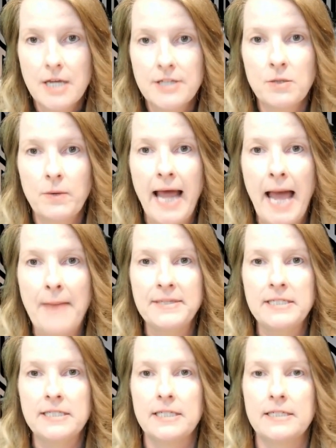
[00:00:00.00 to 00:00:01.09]
So what
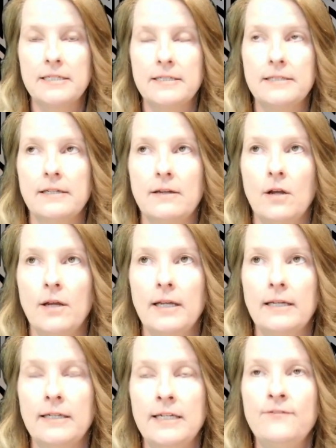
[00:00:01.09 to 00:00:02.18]
happens is
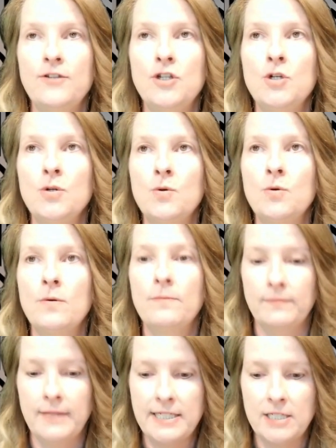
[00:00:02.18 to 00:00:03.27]
if you,
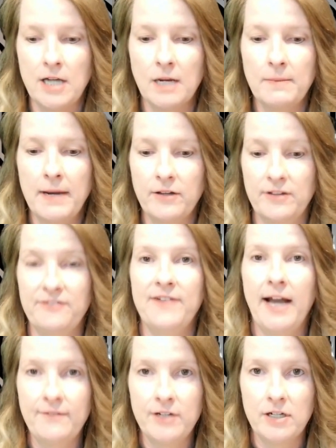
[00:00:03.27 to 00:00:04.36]
let's talk about the
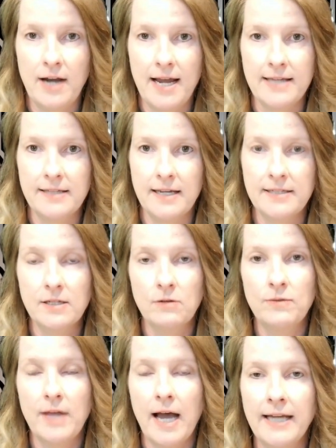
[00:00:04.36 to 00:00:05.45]
5 year asset.
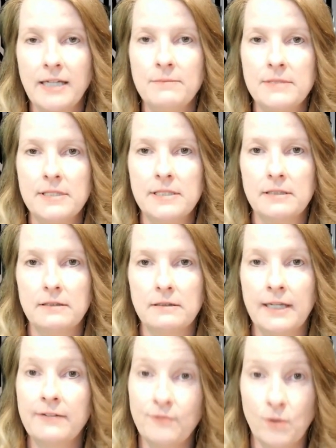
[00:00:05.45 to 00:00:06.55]
So the items
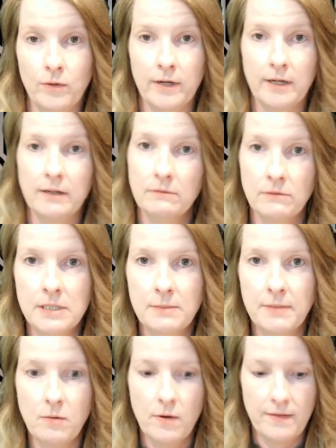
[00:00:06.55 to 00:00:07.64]
like flooring is a
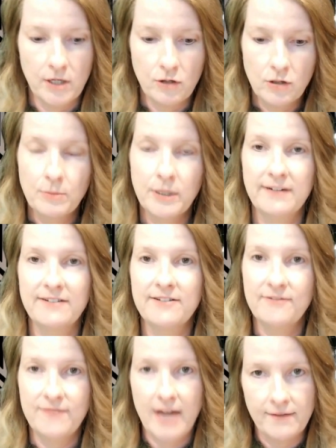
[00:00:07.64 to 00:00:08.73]
big one that you can put into
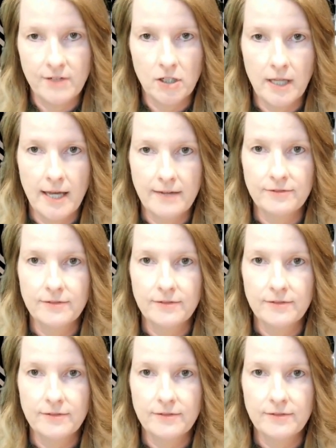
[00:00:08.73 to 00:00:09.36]
a 5 year life.